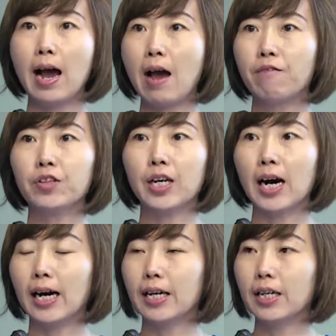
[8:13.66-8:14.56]

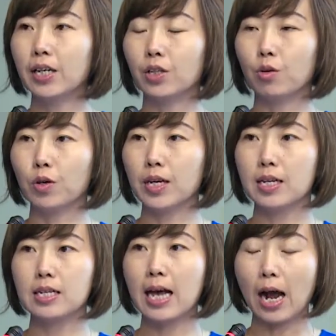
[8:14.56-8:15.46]
FDI,
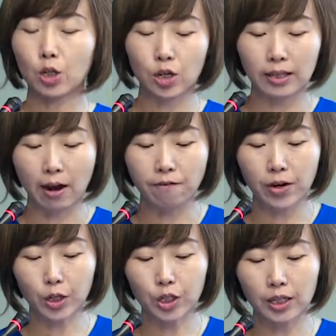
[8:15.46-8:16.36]
is actually now
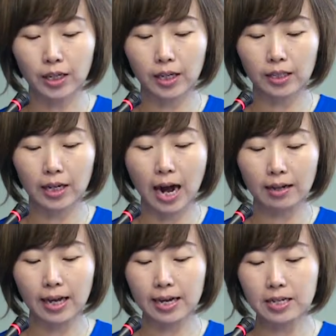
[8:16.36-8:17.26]
functioning in the
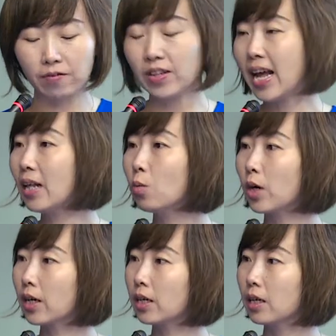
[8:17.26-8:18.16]
context of a
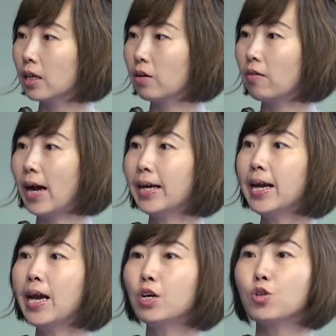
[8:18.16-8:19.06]
network, right?
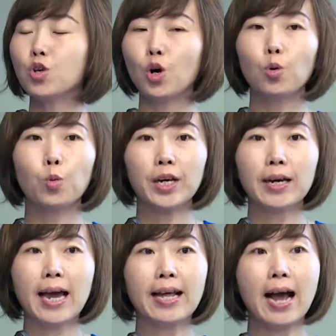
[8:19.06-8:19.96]
So we
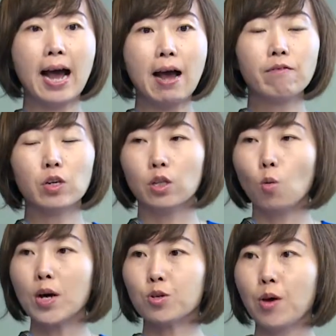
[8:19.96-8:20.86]
can have,
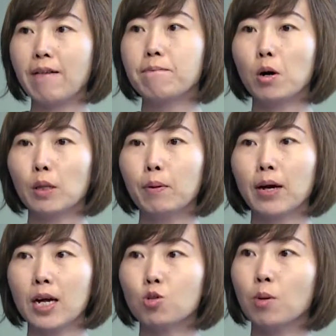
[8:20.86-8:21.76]
once you have multiple
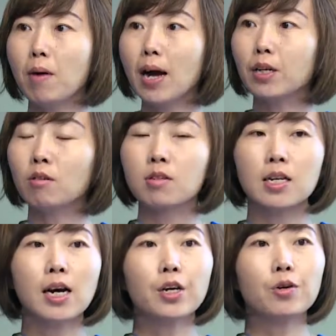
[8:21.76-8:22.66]
country
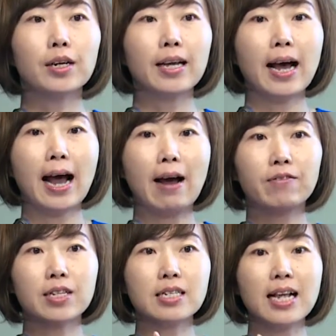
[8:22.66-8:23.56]
models, you're gonna
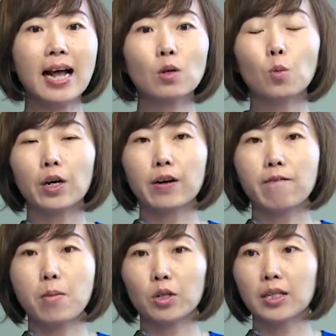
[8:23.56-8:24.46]
have this network
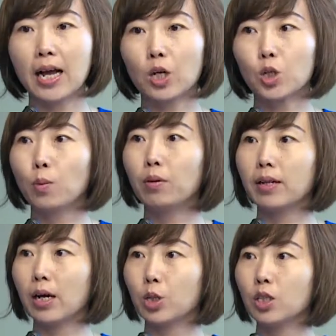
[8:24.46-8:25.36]
of multinational
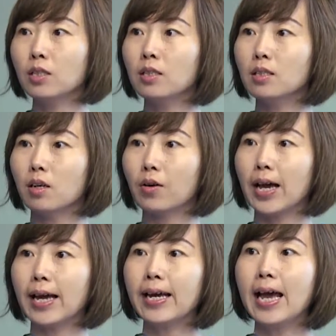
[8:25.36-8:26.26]
production,
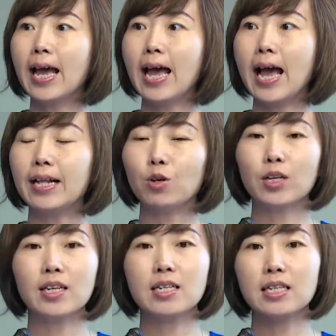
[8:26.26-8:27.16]
okay? And you're
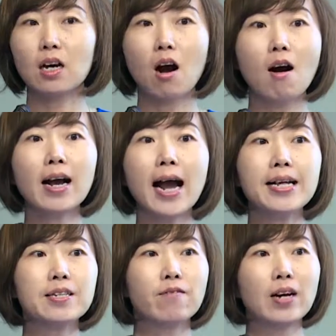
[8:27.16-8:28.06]
gonna see all
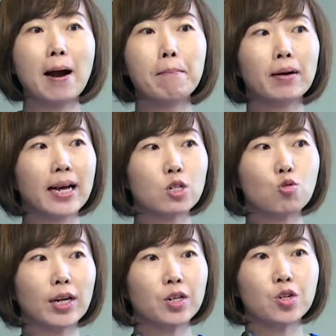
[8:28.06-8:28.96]
kinds of complex
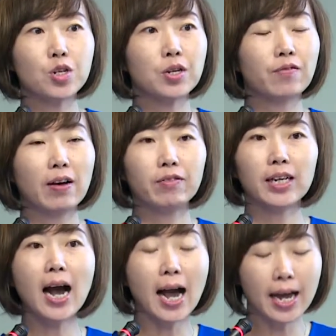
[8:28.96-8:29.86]
strategies of
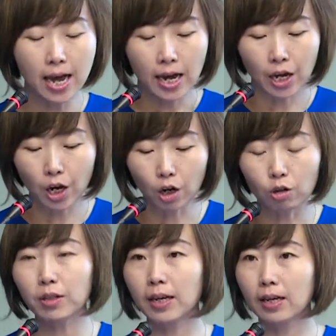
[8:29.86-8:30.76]
FDI,
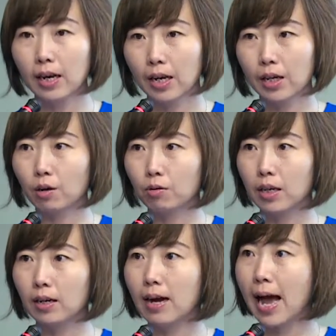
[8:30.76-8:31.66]
including,
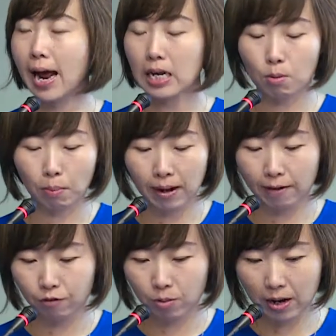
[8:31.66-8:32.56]
the actual
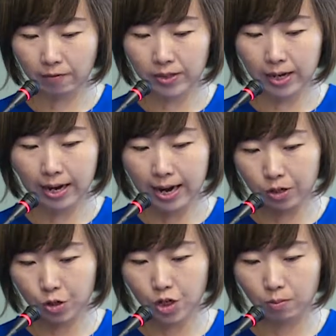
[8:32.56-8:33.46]
platform FDI
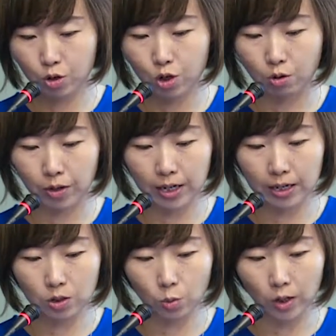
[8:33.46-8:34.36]
as Jim showed in
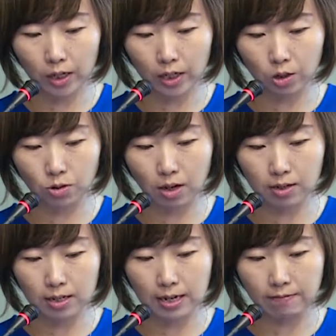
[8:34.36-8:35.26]
his work in
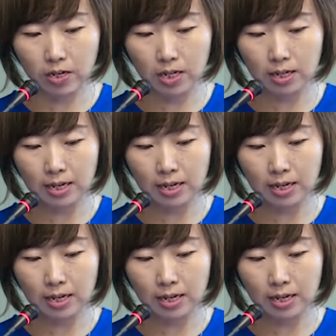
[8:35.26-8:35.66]
2007.